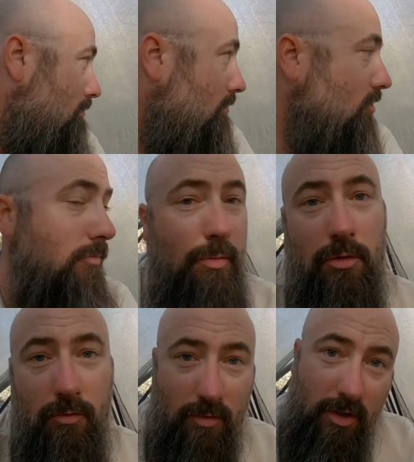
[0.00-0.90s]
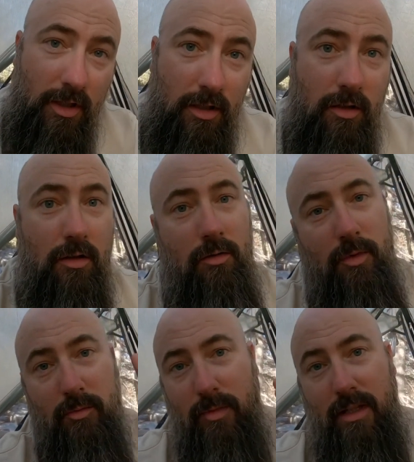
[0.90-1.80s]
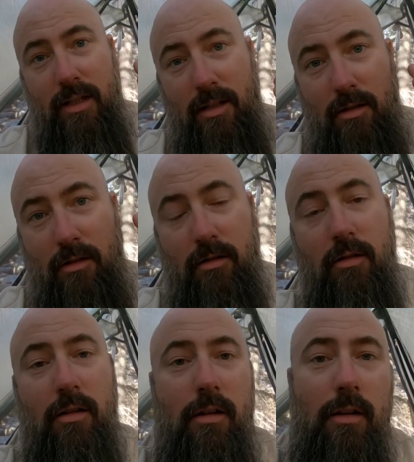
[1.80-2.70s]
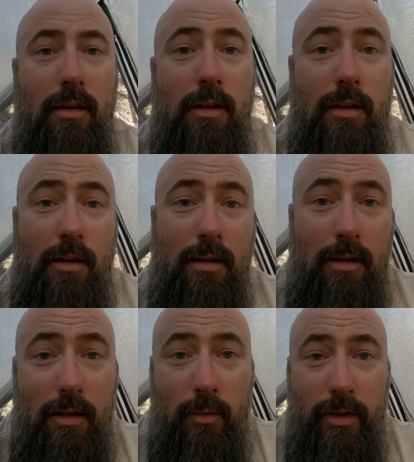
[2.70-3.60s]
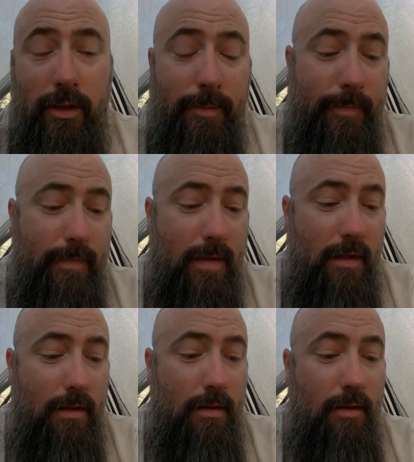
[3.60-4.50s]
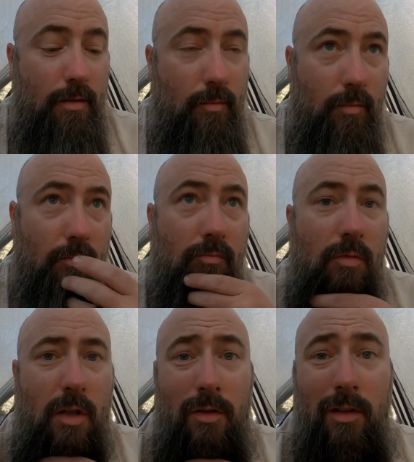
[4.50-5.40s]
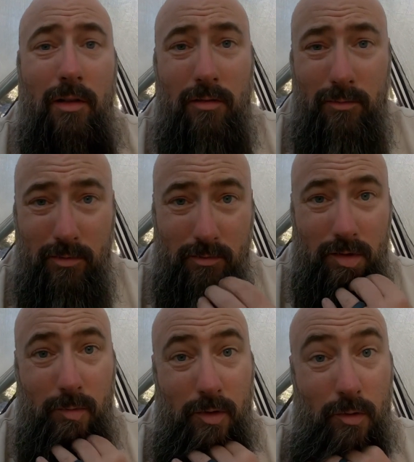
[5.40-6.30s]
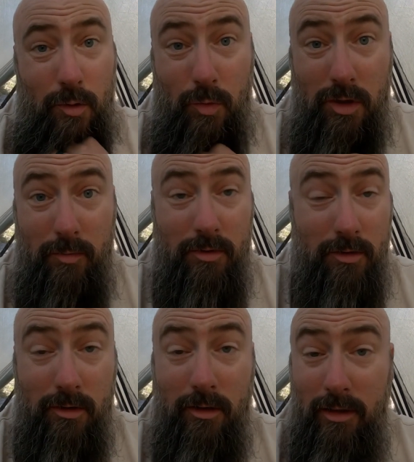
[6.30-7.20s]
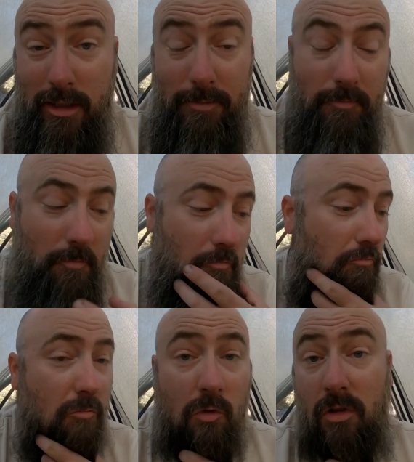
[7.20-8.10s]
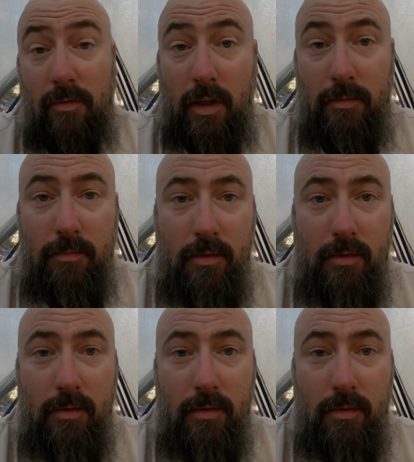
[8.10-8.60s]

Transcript: Some people over there, some people back here. Anyway, I was thinking I was going to be the only one, but it turns out not. Which is fine.